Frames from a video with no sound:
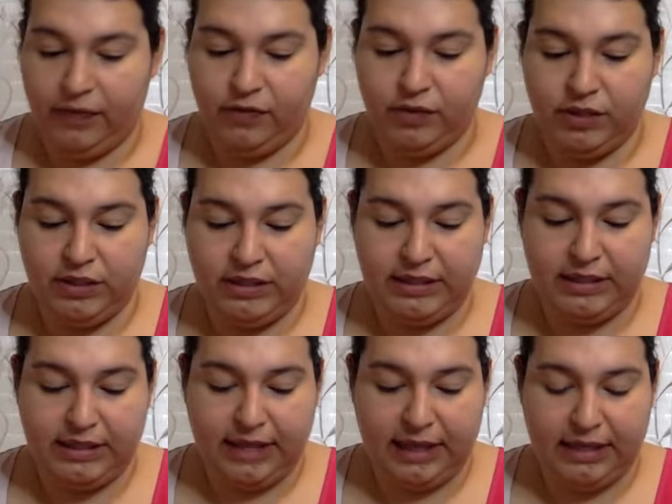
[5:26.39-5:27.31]
So this is the
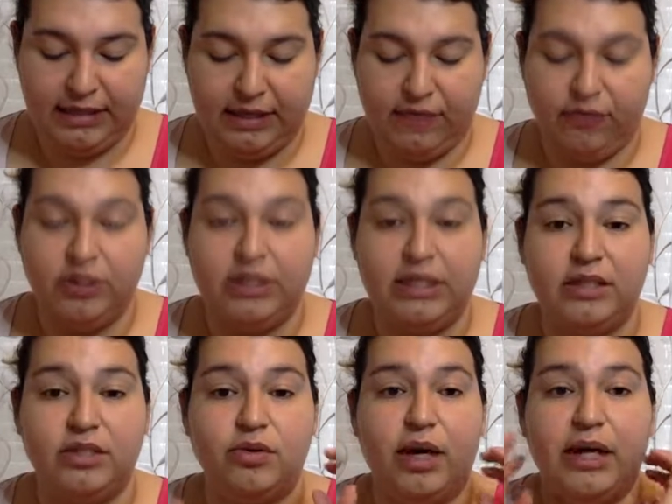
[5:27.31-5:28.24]
second set for
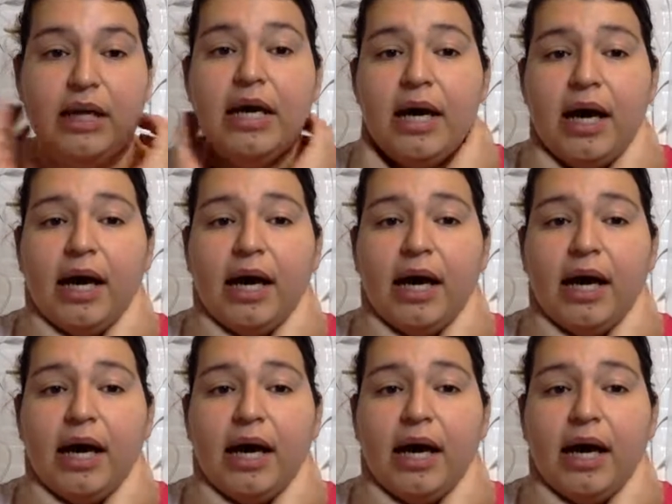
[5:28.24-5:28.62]
6th grade.